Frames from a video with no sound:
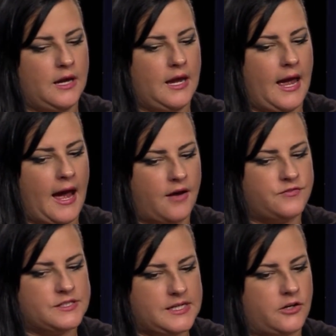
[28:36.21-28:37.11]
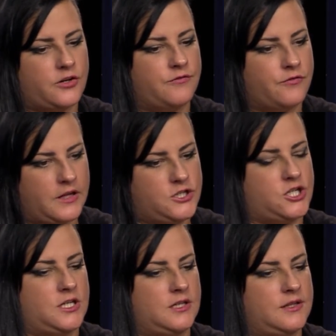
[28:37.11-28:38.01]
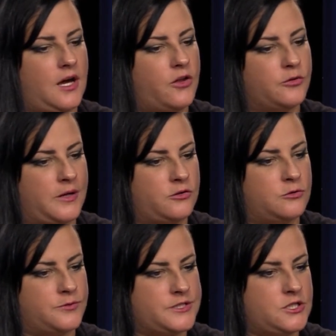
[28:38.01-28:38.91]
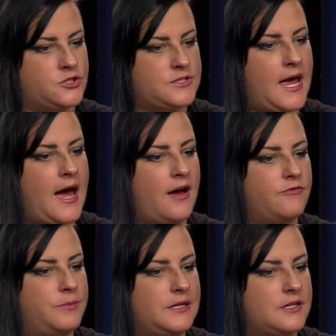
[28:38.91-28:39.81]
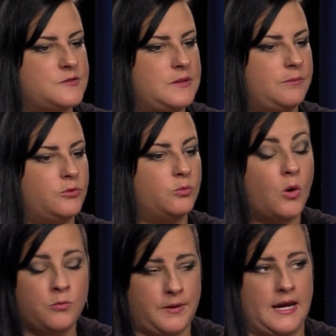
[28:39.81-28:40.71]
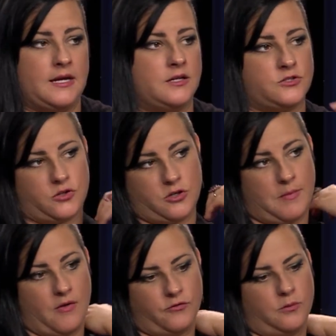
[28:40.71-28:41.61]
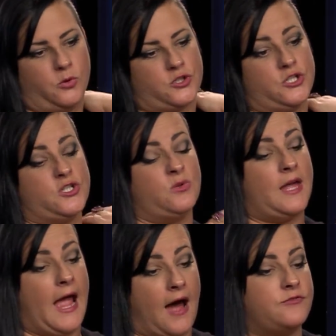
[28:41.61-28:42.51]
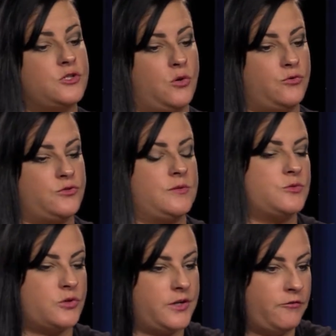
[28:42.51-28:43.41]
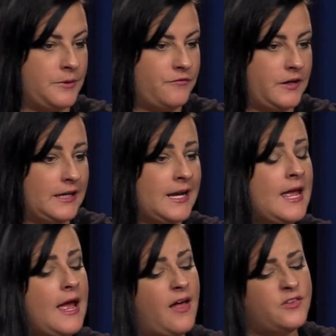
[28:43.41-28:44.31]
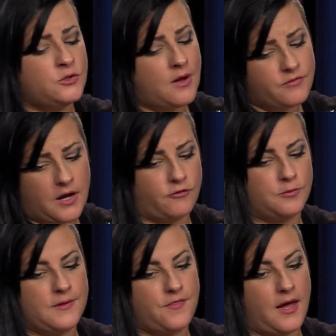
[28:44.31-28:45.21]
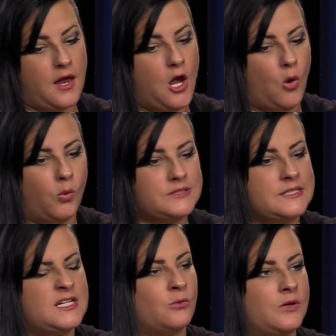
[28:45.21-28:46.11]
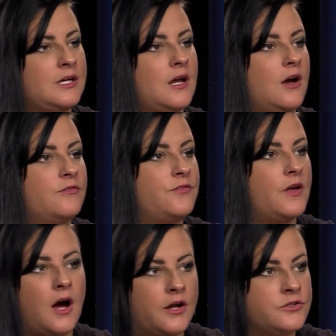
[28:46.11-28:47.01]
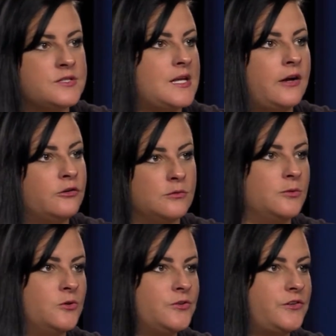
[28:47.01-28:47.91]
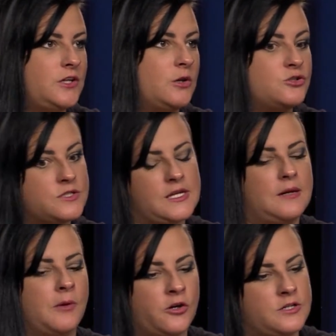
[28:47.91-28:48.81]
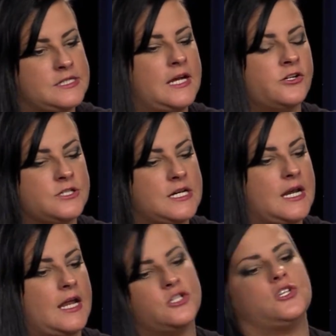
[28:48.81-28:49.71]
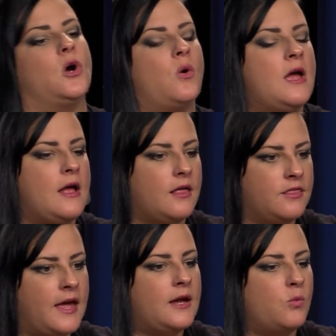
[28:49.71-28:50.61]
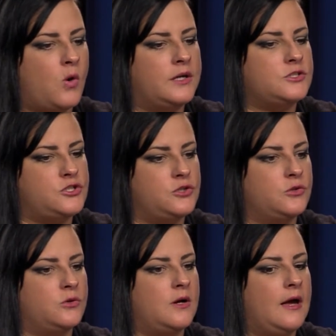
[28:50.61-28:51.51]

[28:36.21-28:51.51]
have the standard inflation that other medical procedures have because people won't pay a certain amount for abortion, so they have to go through some sort of government funding. And then you have a government that wants to get rid of the undesirables, you know, just like Margaret Sanger did. And so they want to